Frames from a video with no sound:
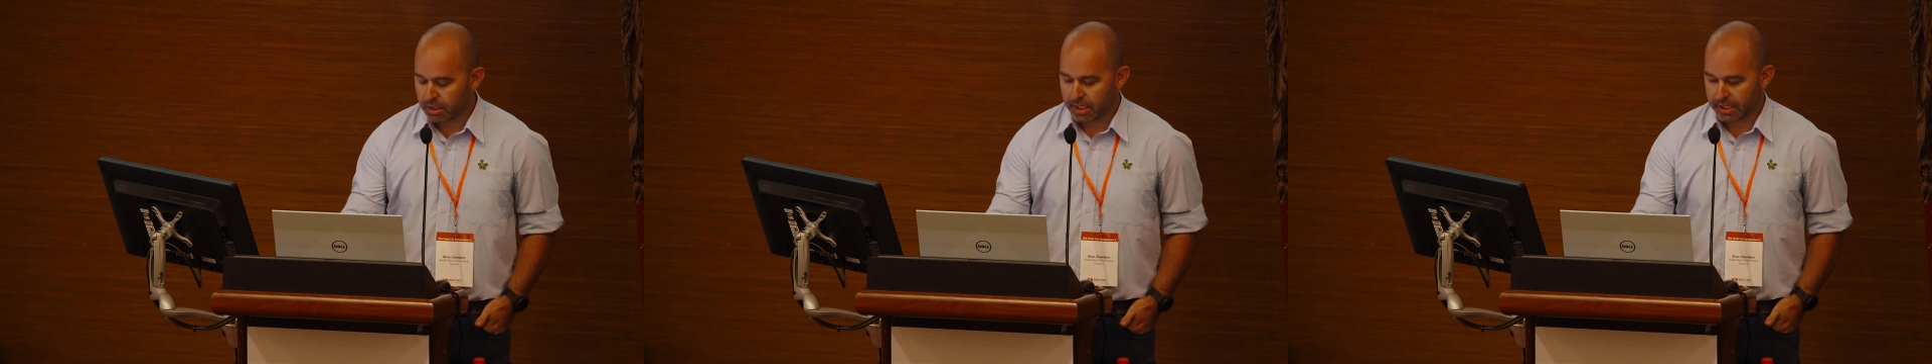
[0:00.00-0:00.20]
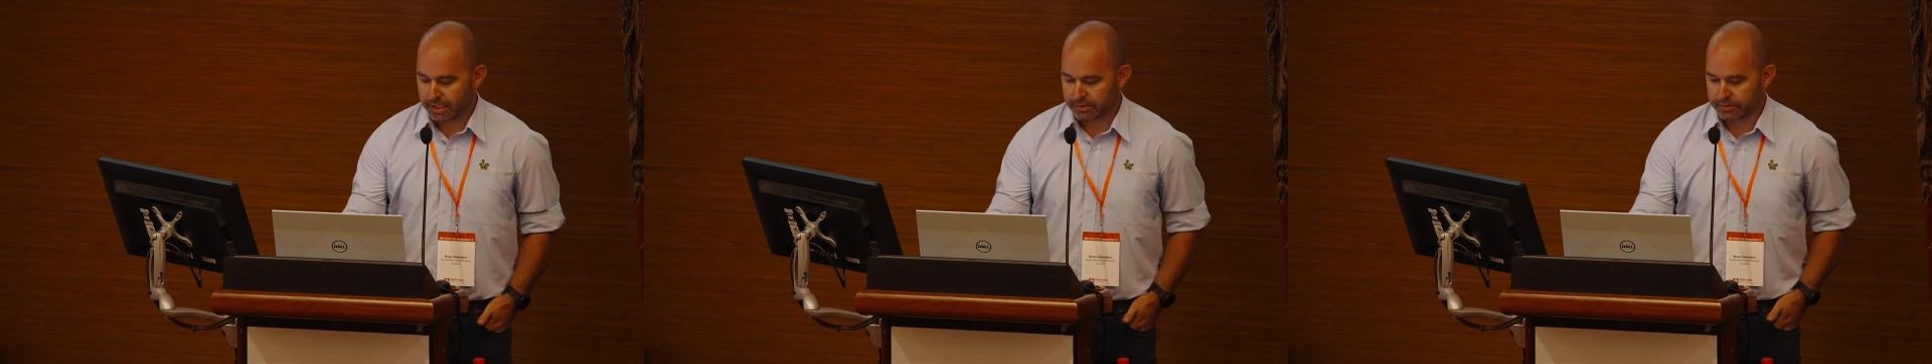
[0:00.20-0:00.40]

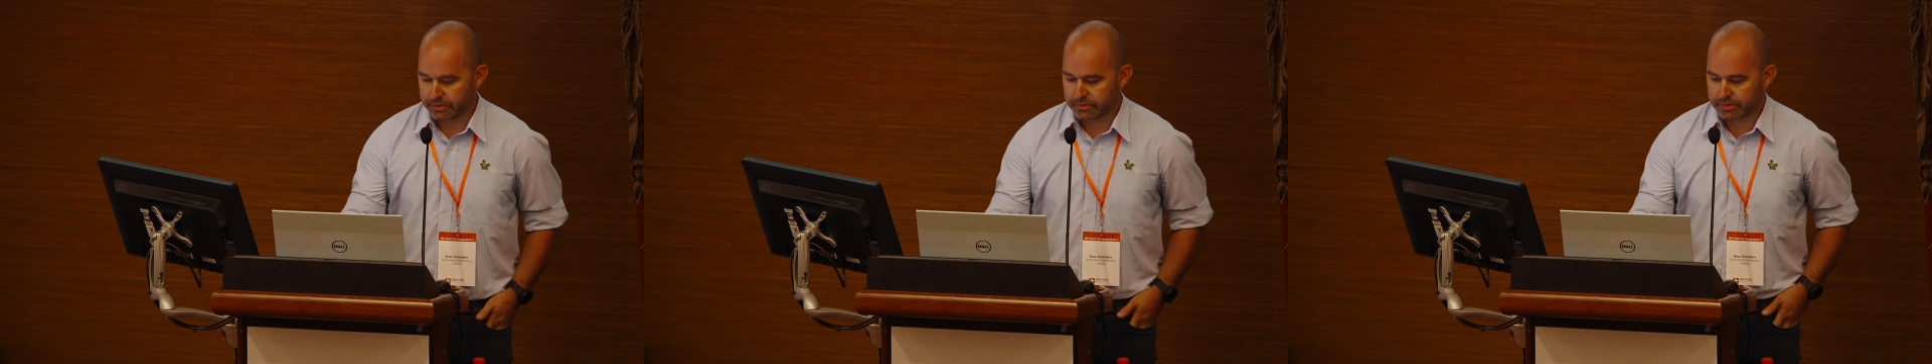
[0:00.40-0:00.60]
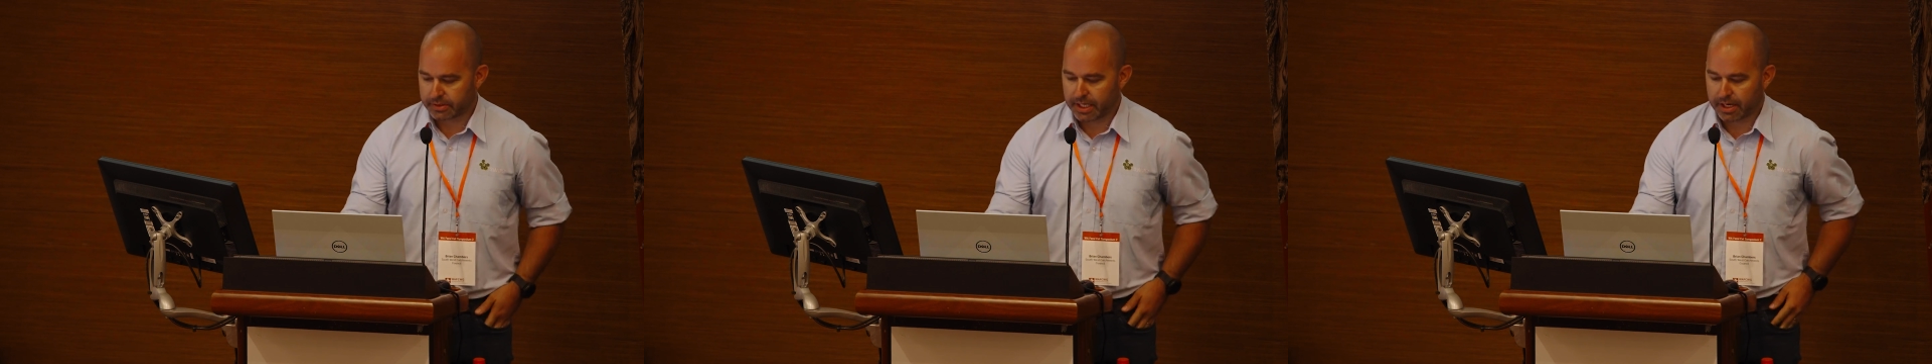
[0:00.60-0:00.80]

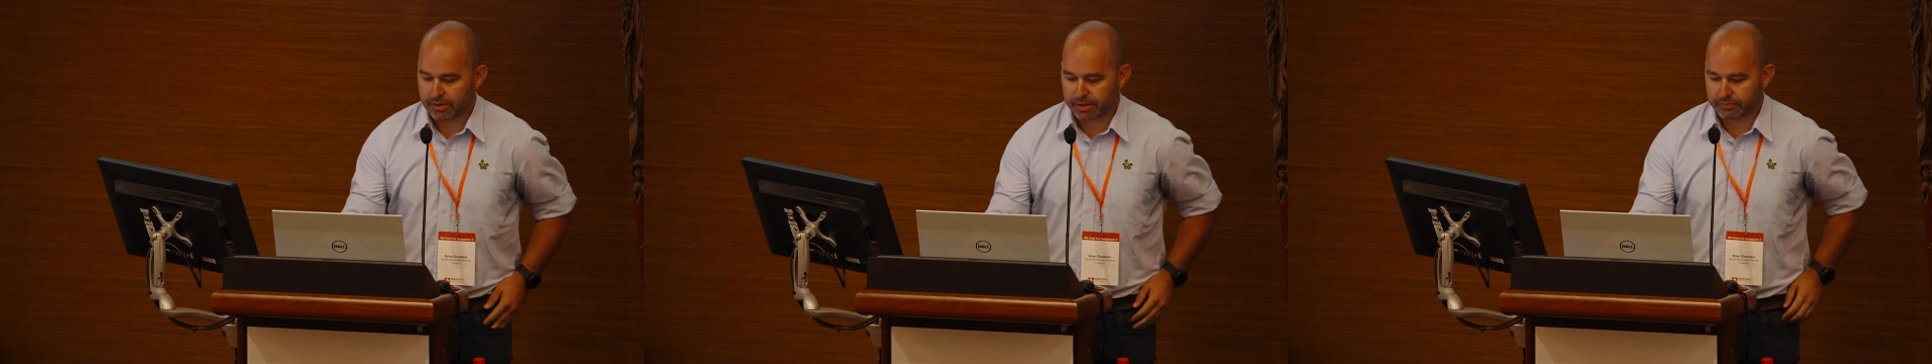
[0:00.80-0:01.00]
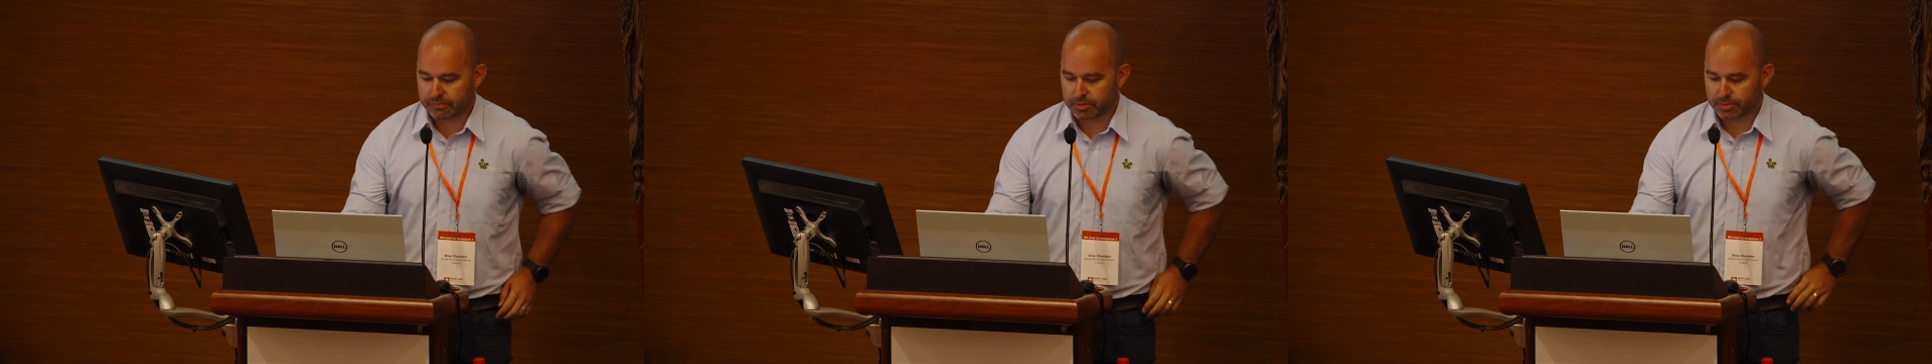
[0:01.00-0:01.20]
and
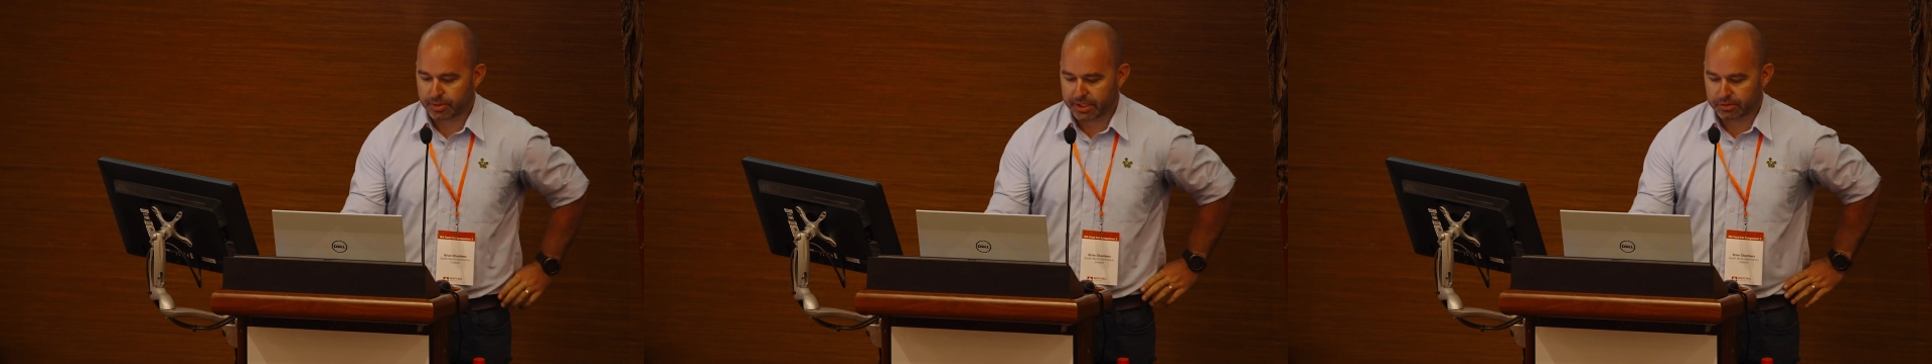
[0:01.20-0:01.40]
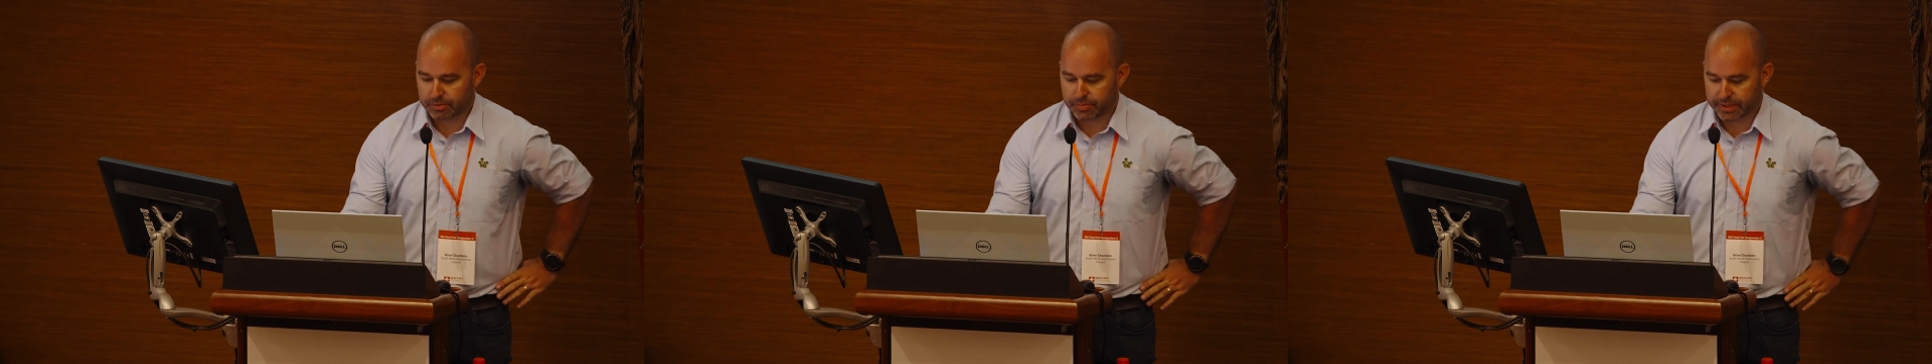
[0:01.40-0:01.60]
Carrie from the
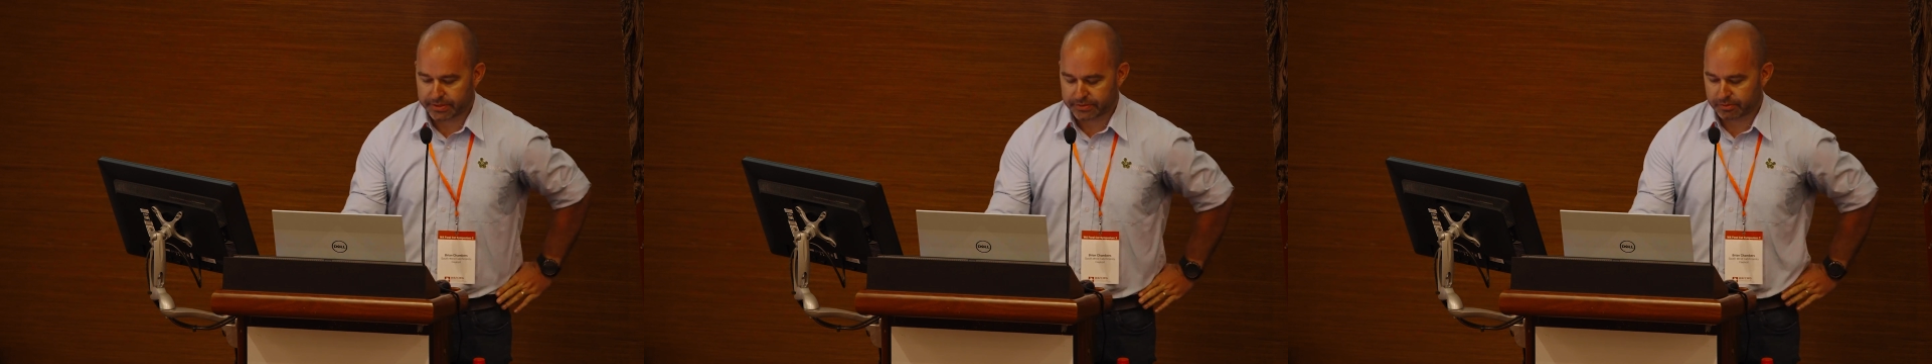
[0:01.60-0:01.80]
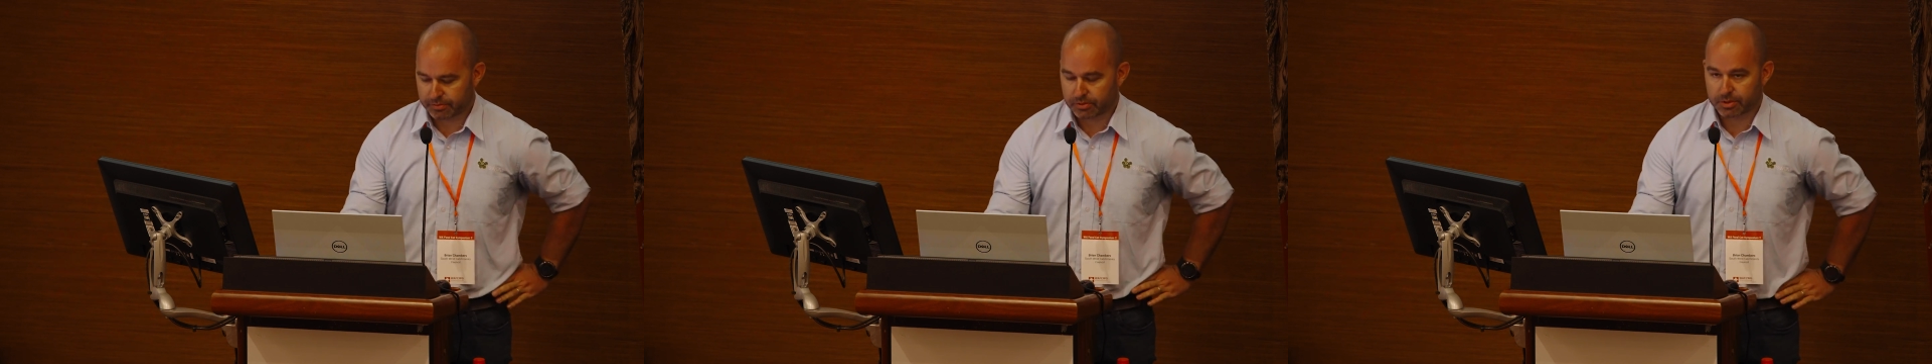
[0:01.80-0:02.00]
Blackwood
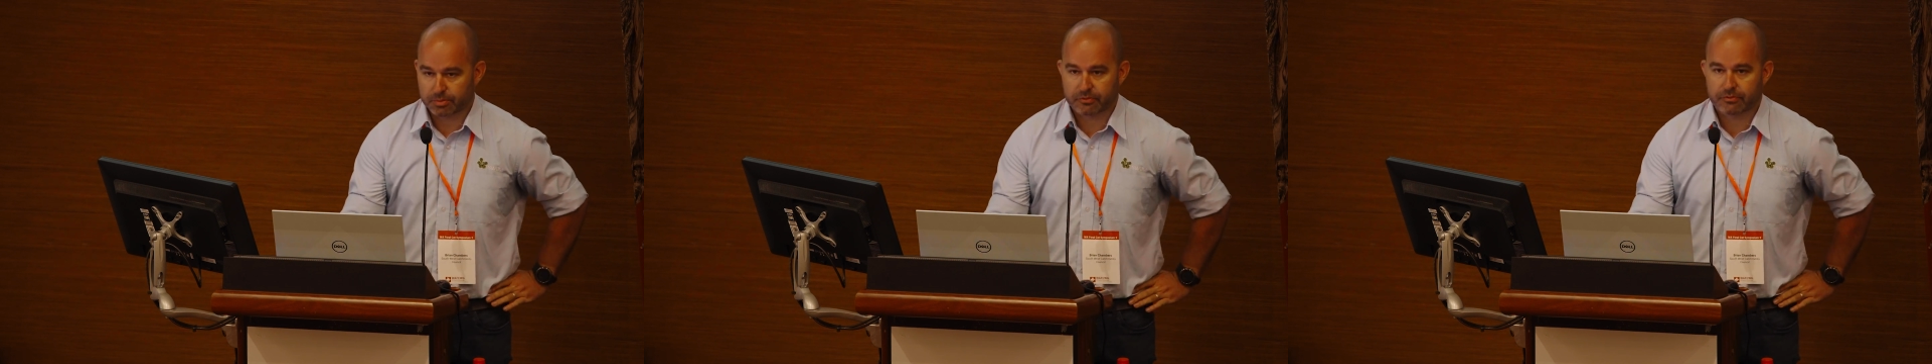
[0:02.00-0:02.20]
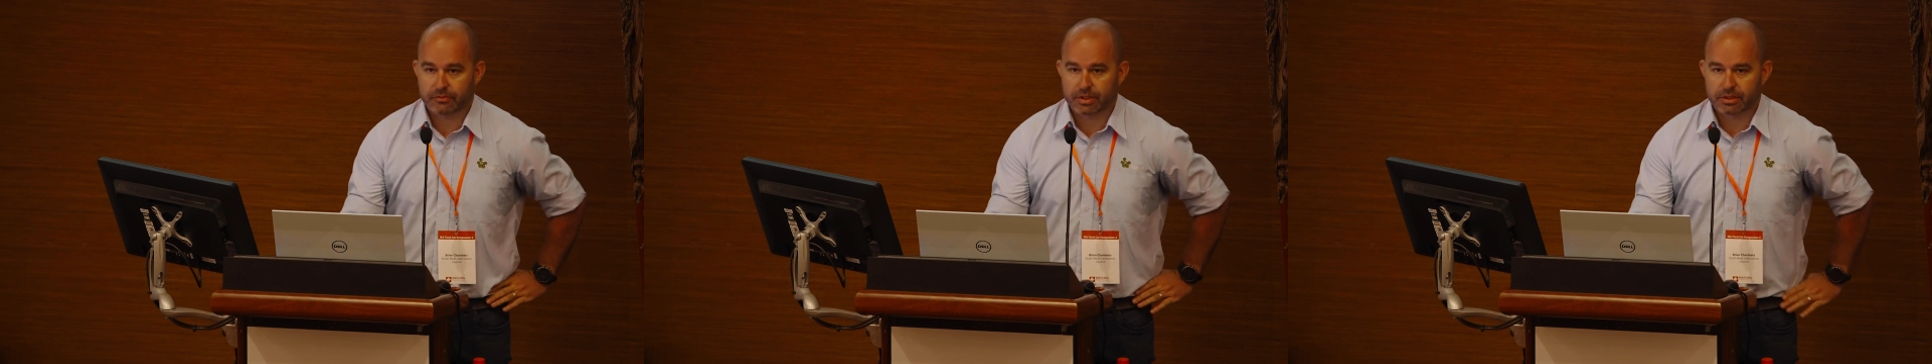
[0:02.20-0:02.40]
Basin
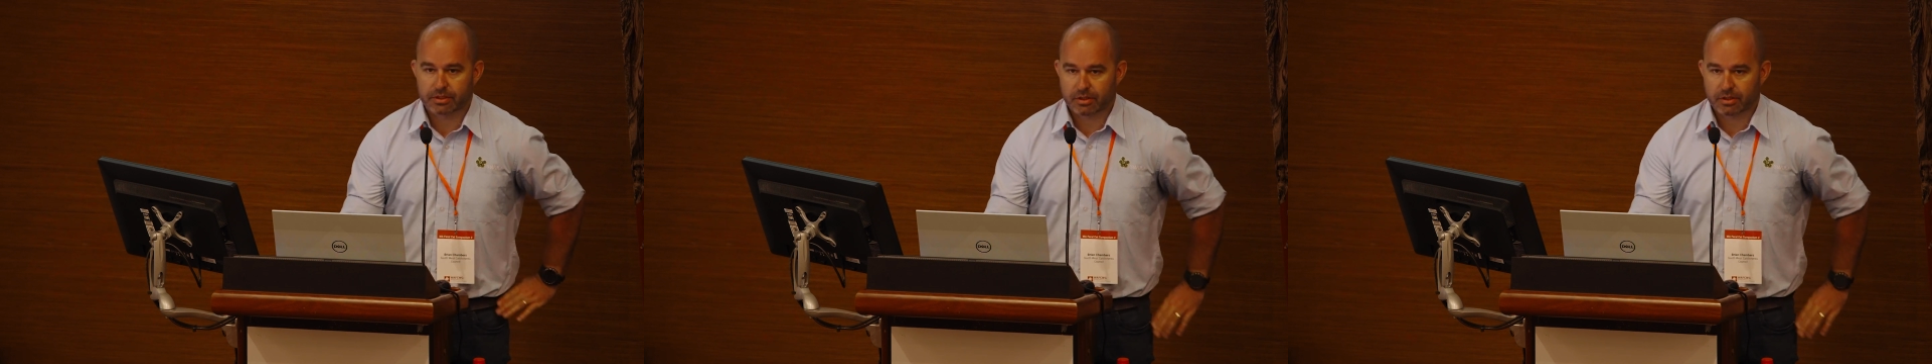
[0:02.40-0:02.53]
Group for